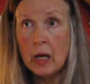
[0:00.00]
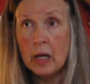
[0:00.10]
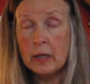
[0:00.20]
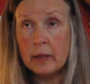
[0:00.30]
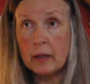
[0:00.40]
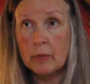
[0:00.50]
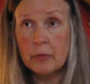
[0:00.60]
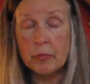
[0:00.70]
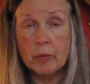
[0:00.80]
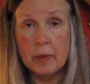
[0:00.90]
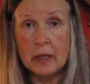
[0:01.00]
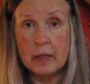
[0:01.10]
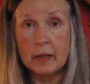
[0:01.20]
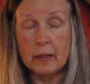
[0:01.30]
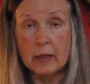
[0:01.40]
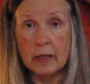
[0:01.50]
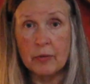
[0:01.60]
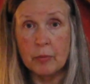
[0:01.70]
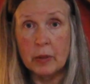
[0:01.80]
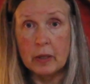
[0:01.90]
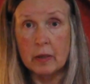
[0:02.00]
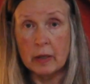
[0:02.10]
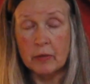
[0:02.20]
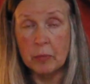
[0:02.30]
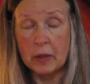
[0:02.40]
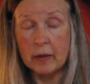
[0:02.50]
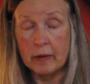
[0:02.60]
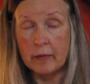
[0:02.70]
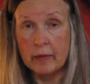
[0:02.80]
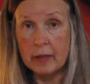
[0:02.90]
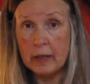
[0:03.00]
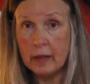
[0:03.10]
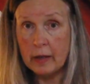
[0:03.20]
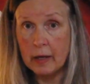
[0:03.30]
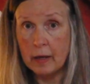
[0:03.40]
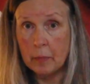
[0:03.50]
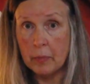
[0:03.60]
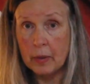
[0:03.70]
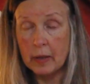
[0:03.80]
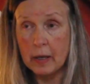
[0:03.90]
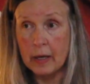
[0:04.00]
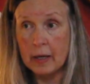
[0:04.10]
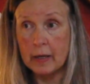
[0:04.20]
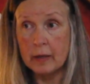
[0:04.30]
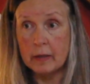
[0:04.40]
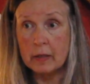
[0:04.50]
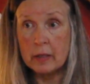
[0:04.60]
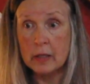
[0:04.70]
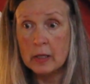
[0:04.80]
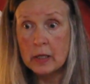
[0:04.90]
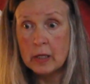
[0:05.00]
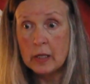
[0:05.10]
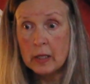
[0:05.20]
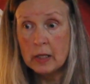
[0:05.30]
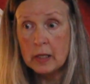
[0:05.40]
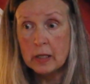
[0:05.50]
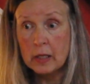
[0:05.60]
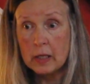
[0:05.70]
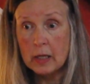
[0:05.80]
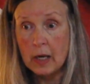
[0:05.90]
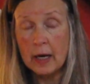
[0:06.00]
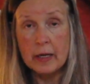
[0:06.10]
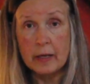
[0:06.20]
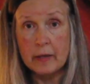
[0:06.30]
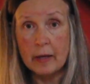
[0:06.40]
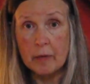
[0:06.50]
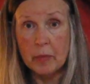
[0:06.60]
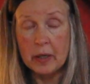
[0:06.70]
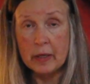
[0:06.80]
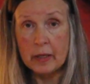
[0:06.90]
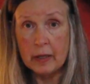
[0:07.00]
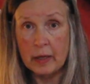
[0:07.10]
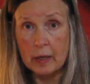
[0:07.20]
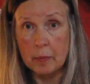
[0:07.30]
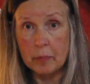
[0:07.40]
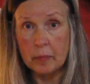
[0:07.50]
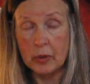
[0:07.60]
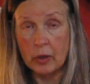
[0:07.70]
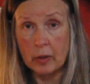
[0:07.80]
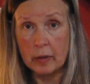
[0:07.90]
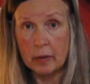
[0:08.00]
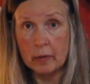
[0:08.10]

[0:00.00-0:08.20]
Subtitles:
Until I was reminded that next month is knitting camp, and I need to have my knitting camp yarn